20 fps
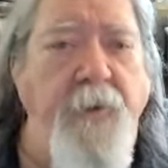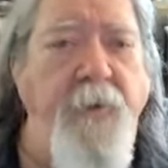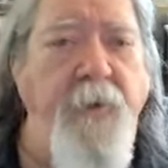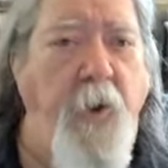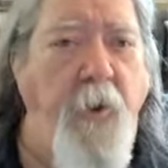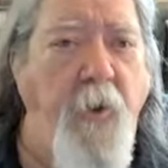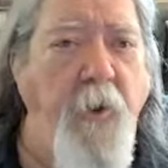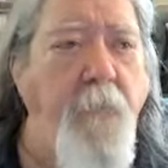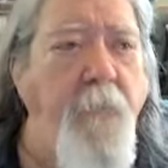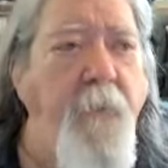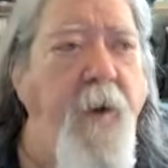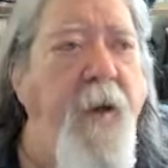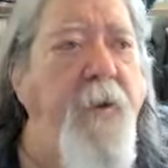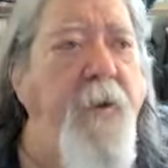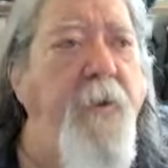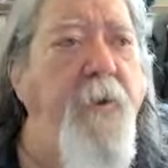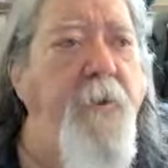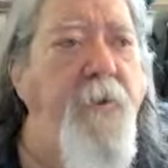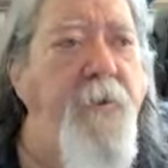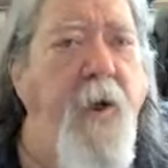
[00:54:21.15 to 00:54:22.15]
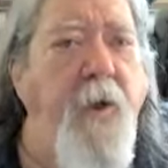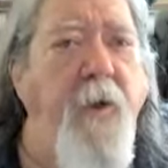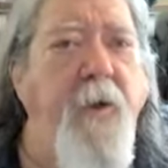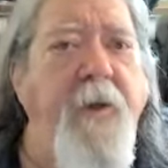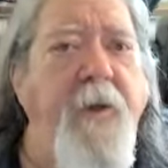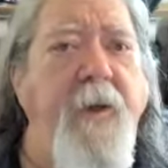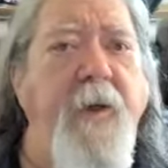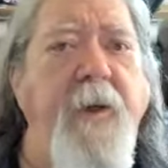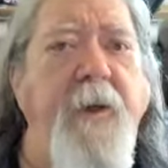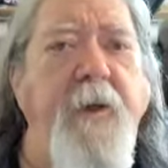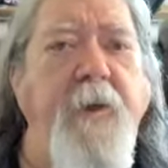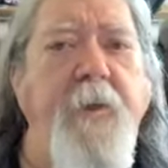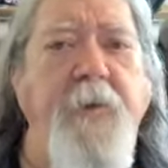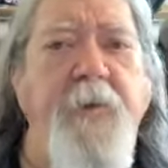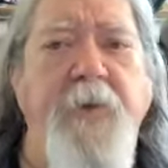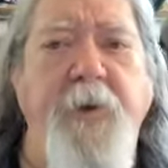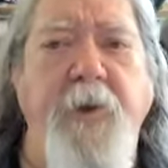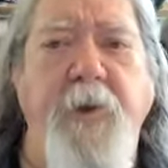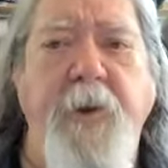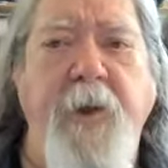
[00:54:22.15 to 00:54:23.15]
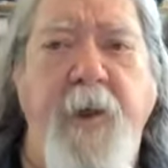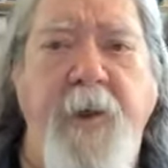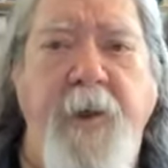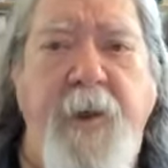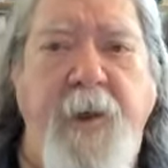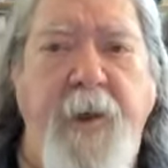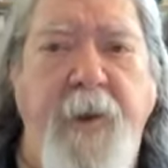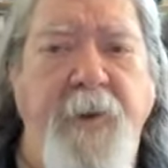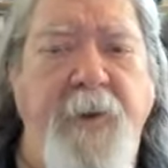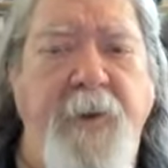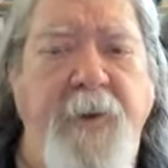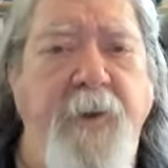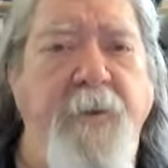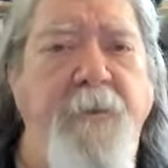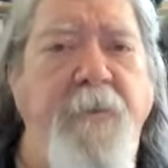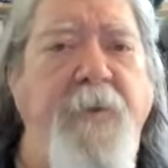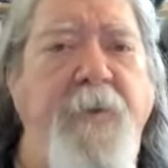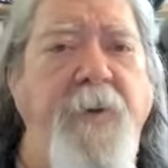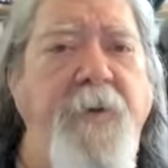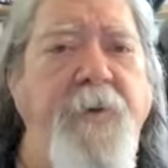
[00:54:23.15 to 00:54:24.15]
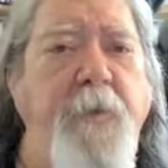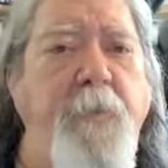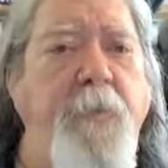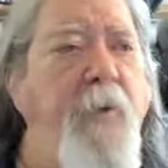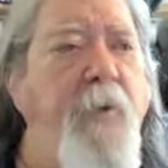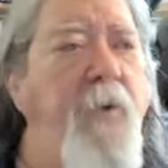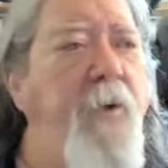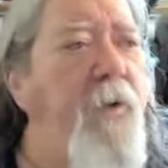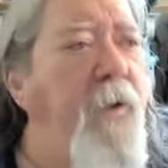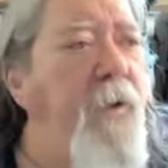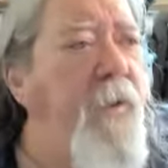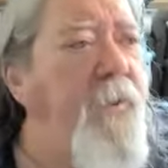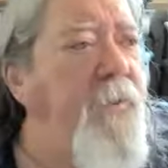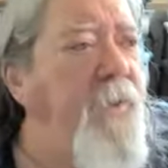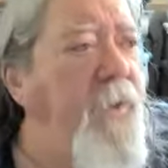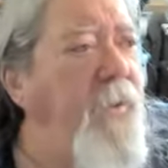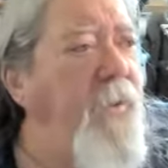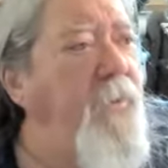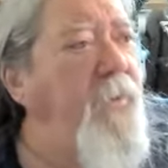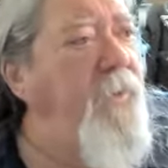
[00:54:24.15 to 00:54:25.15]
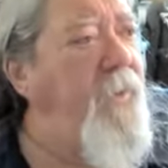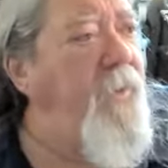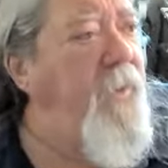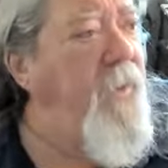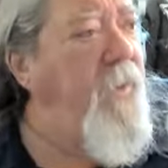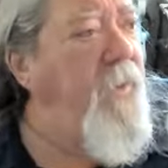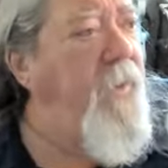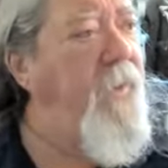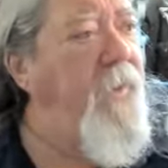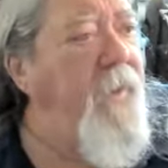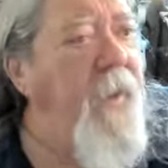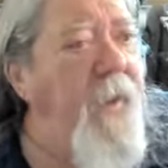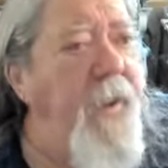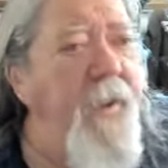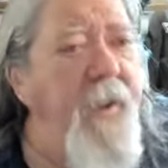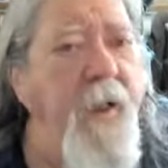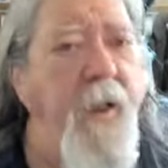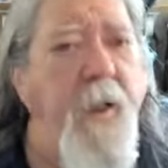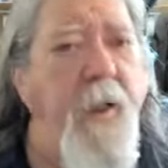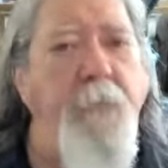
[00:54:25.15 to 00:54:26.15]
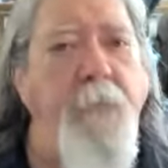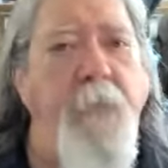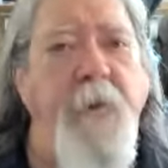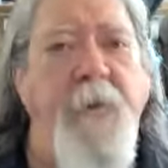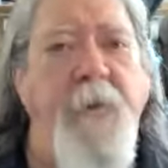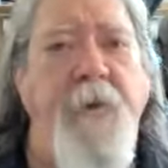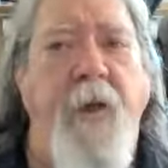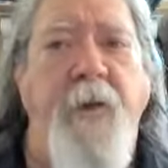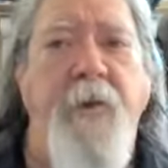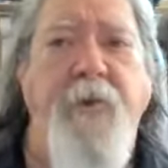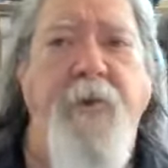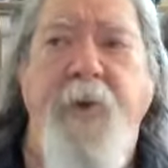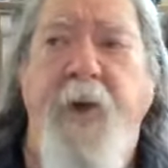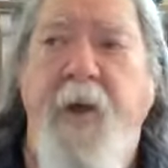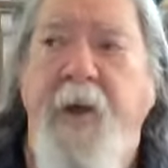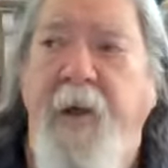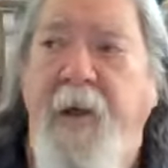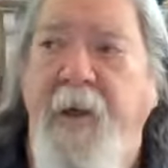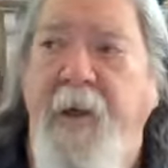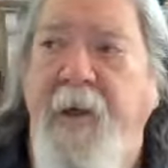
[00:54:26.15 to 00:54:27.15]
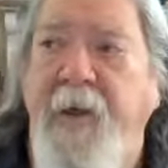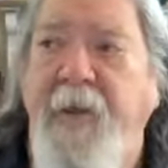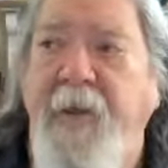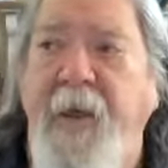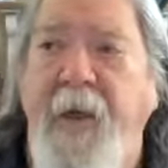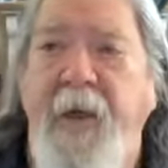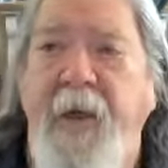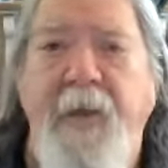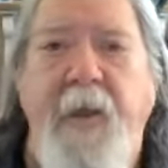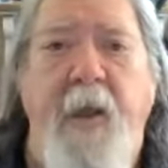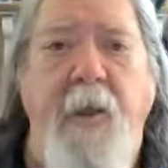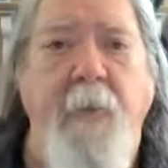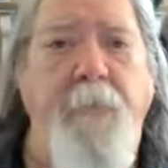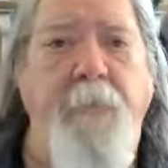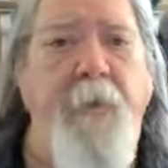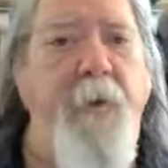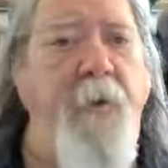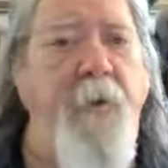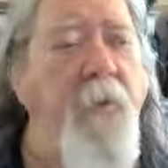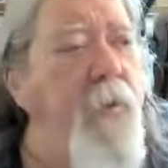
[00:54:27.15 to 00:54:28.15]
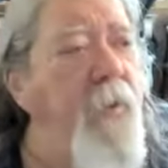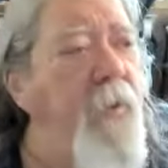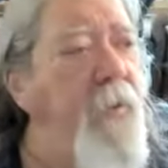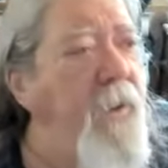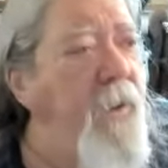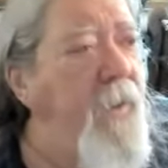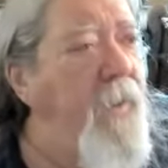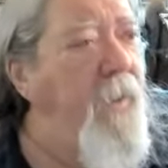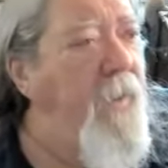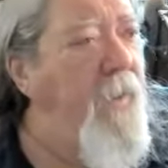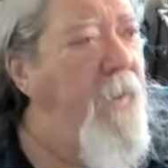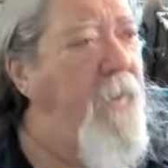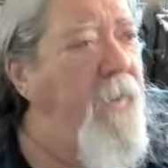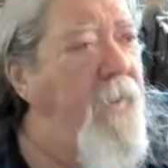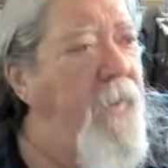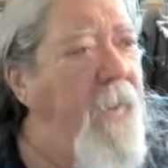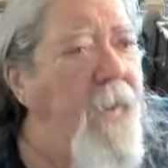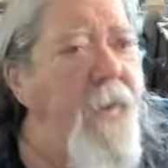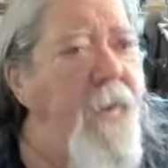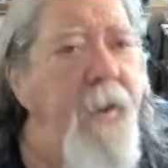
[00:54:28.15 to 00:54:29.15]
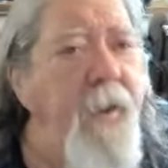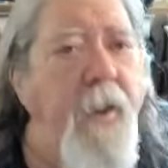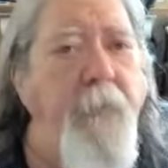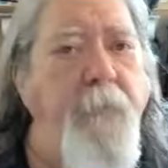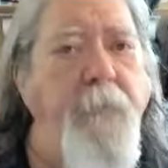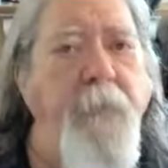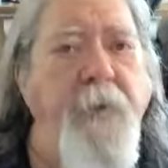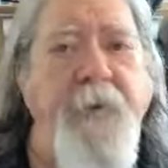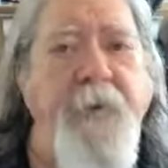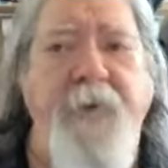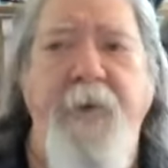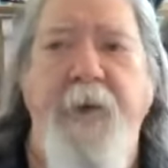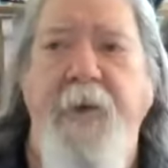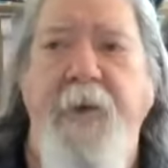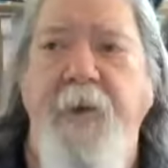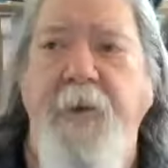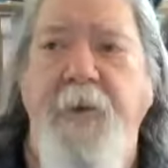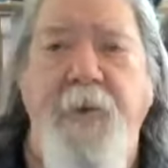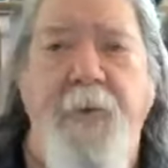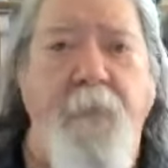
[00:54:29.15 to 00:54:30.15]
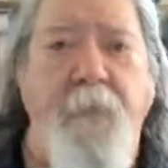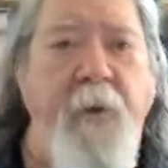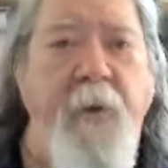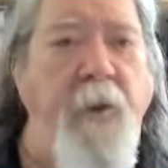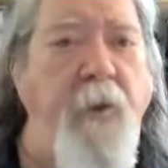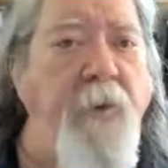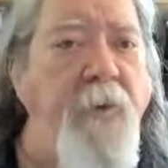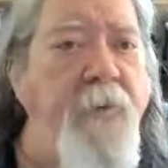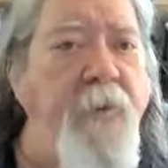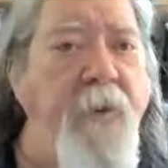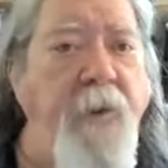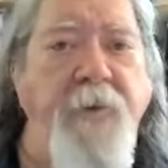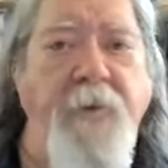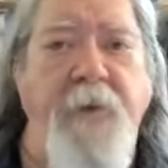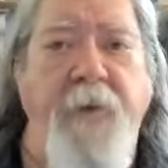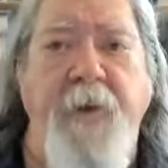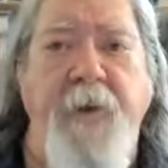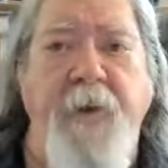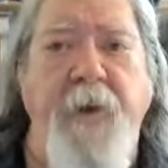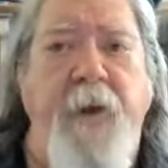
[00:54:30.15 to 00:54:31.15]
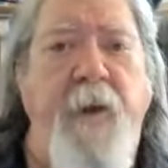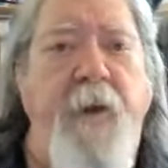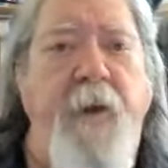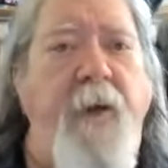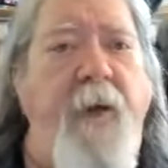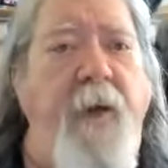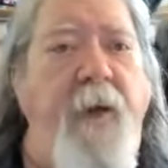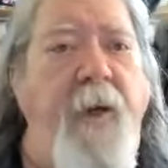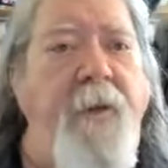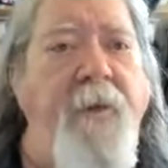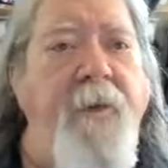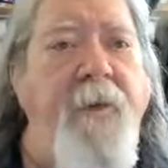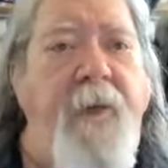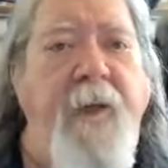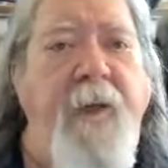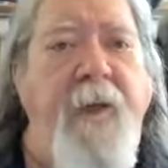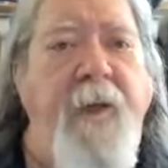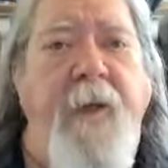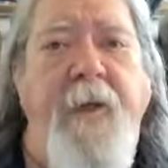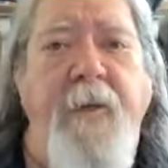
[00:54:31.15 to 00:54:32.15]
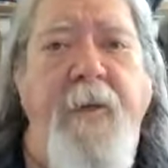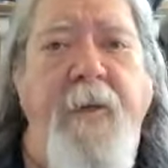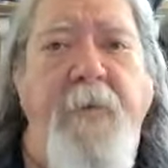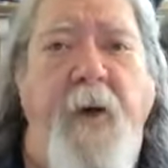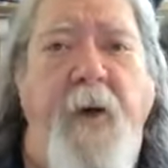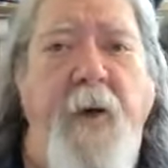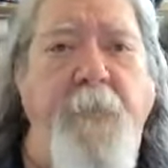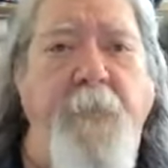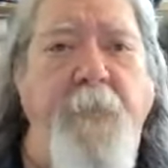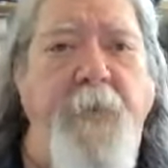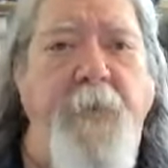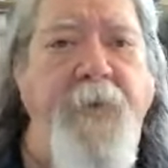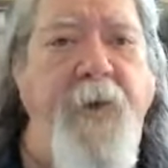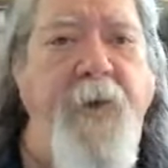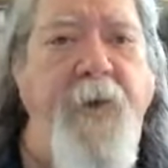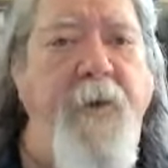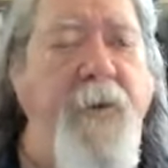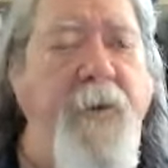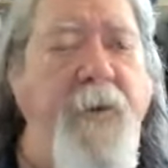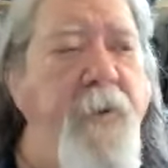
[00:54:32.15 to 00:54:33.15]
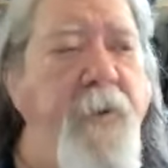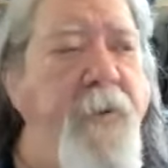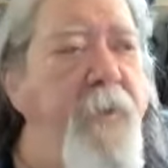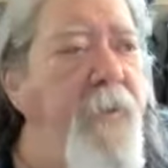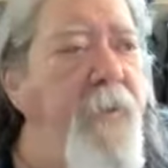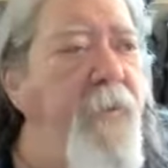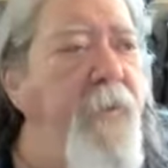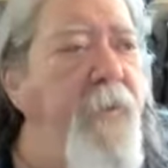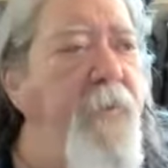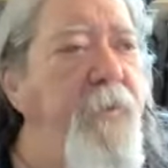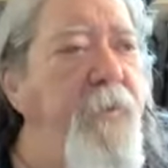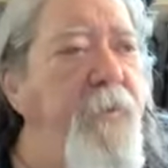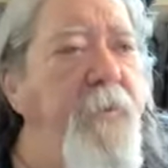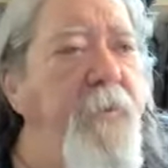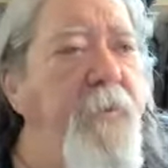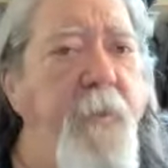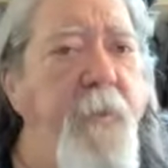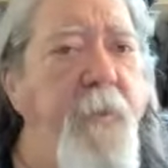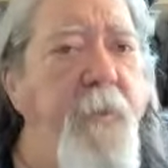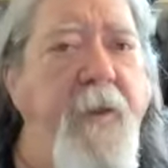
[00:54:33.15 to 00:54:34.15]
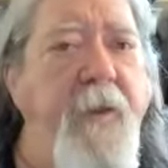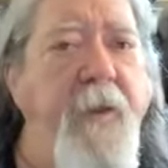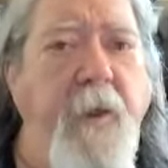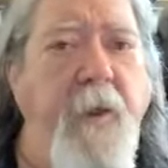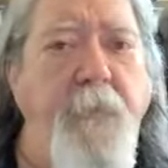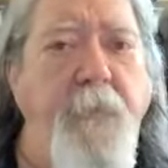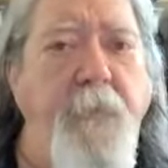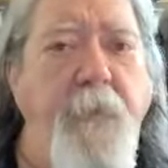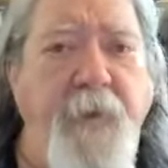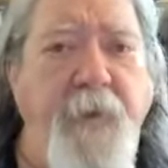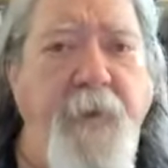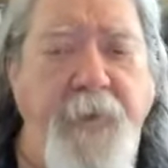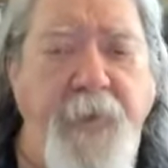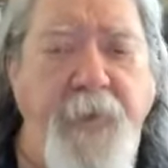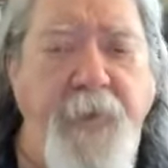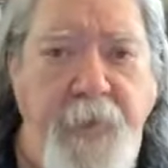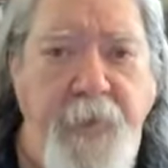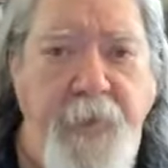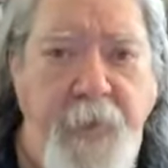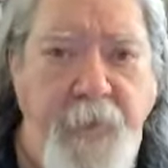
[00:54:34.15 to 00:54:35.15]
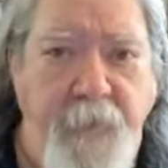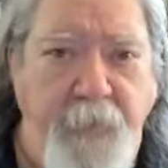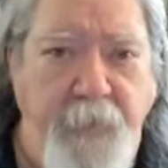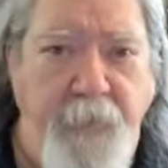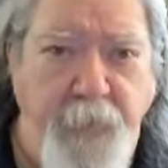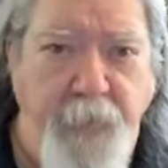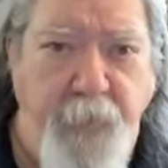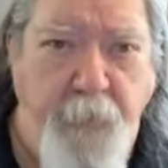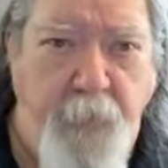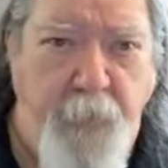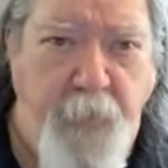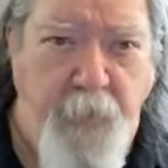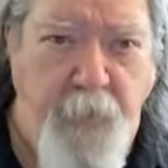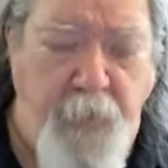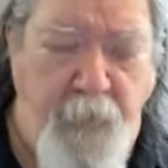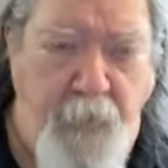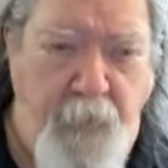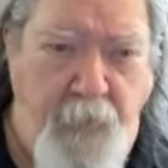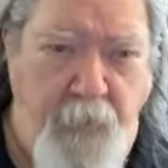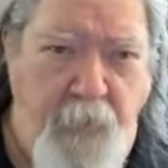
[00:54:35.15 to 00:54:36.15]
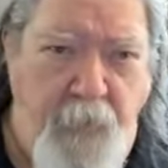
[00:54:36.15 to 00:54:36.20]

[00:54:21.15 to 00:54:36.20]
Dark matter, dark energy, it's invisible, it's unseen, it cannot be touched, it cannot be heard, it cannot be seen, smelled, tasted, and yet eighty-five percent of the universe is made up of this invisible